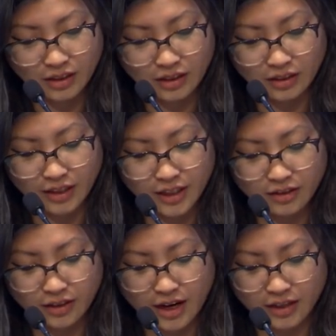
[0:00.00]

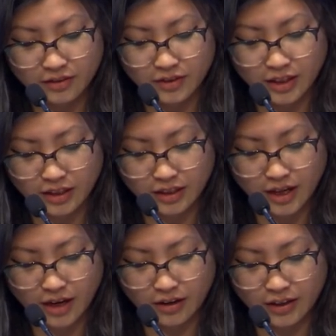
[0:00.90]
Later that evening,
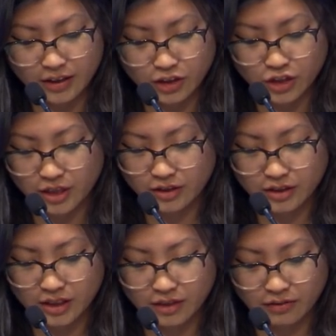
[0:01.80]
Eric shares
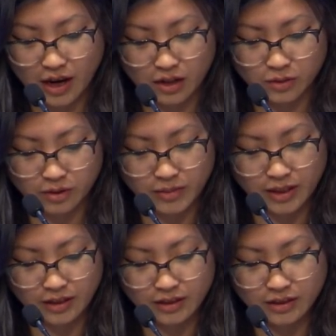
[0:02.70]
a neat fact with
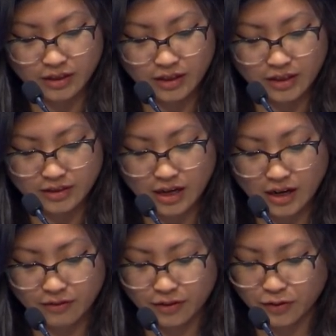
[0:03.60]
me. He has
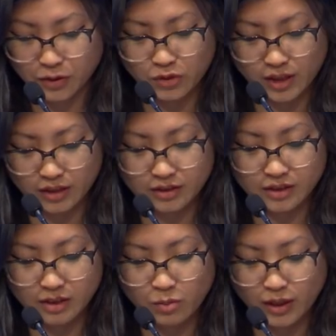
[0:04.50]
had a few drinks.
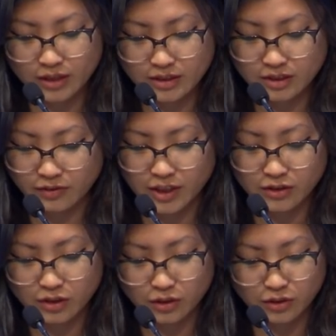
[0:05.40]
He brings his
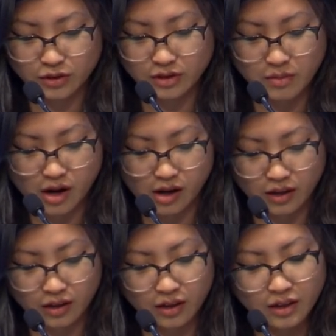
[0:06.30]
face closer to
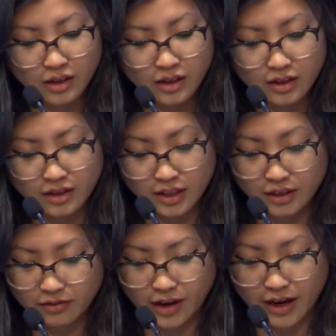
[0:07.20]
mine. The
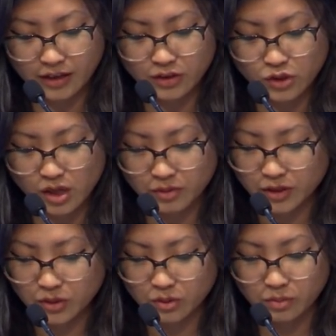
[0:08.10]
neat fact,
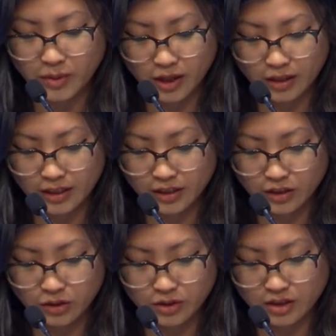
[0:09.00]
drummers will bury
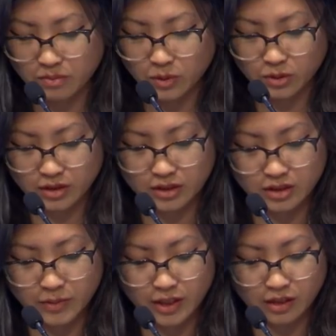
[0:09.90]
new cymbals to
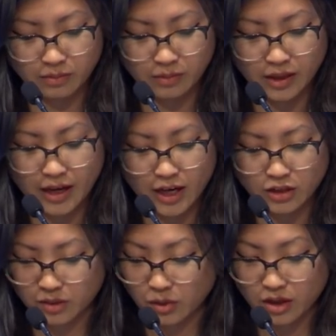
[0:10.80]
speed up the
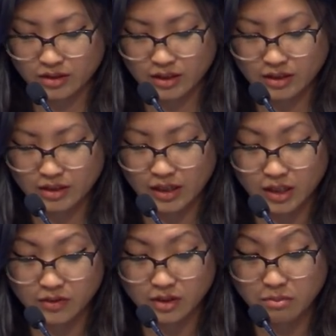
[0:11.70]
aging process that
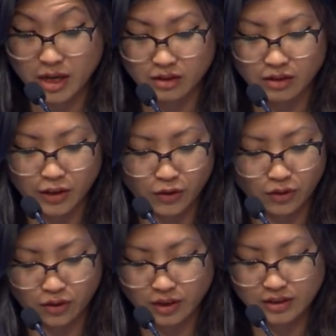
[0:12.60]
gives the metal an
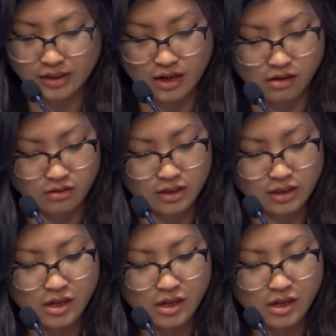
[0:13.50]
earthy sound,